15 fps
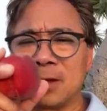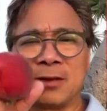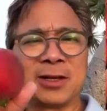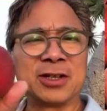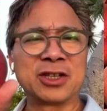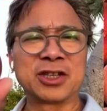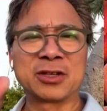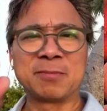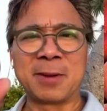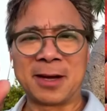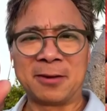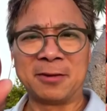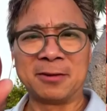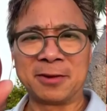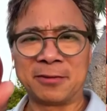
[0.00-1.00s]
you can
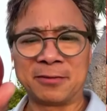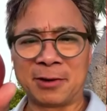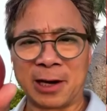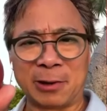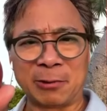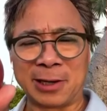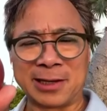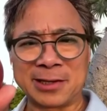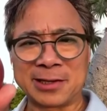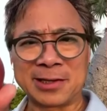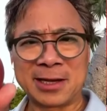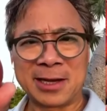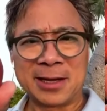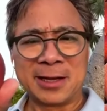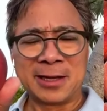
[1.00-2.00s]
smell the
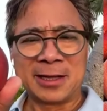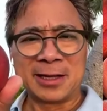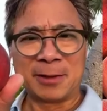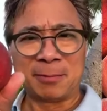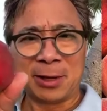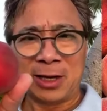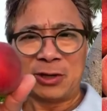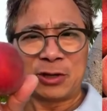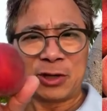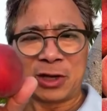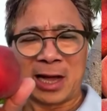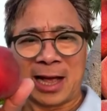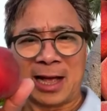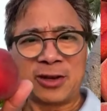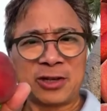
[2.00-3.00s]
fragrance. The
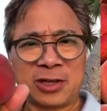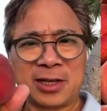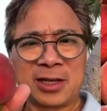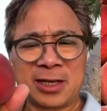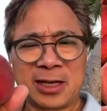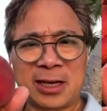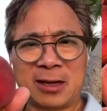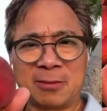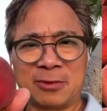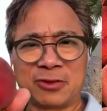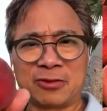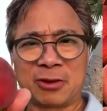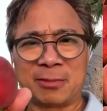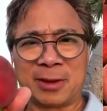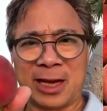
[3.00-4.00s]
peach actually
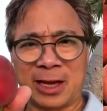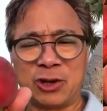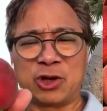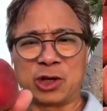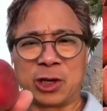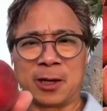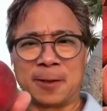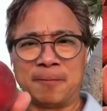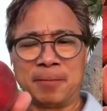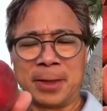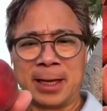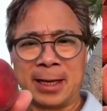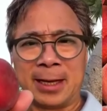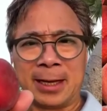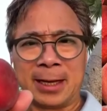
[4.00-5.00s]
comes from Asia.
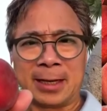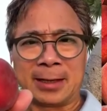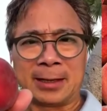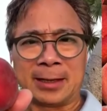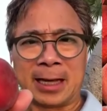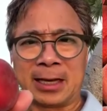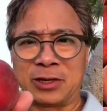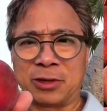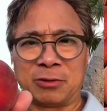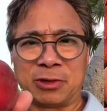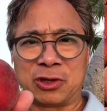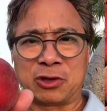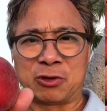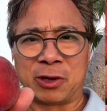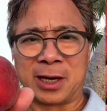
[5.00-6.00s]
Uh, actually
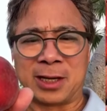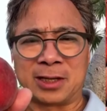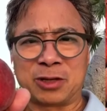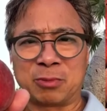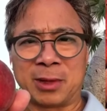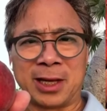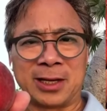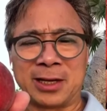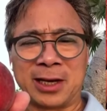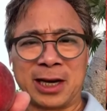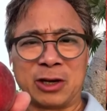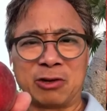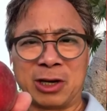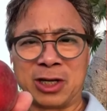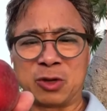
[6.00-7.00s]
was transplanted
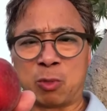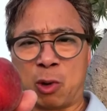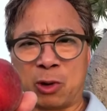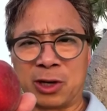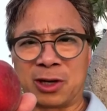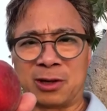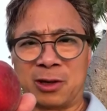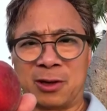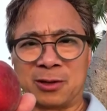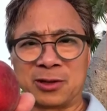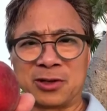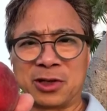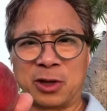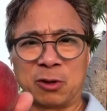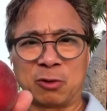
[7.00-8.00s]
and transported along
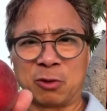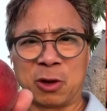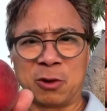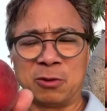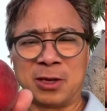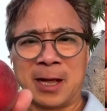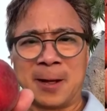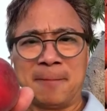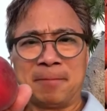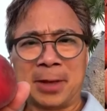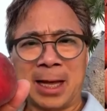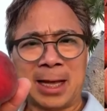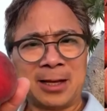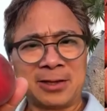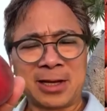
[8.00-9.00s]
the Silk Road,
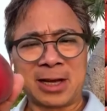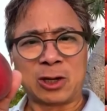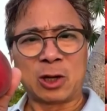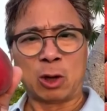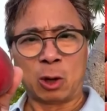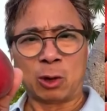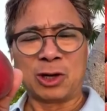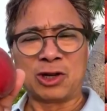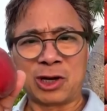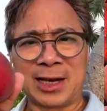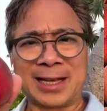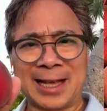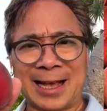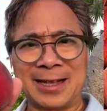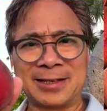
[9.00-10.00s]
and it's got
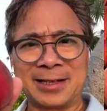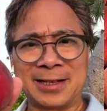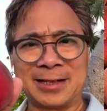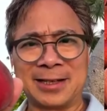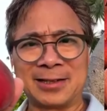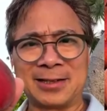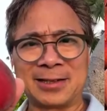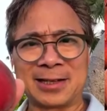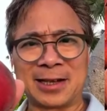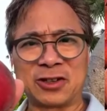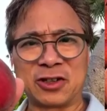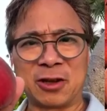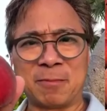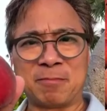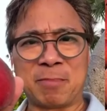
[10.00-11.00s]
chlorogenic acid. This is
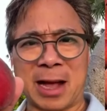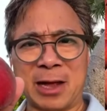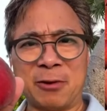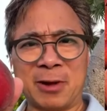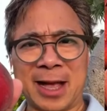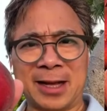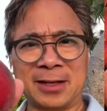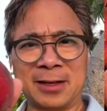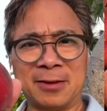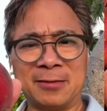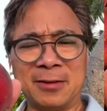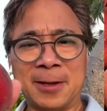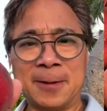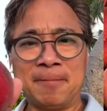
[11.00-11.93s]
actually a bioactive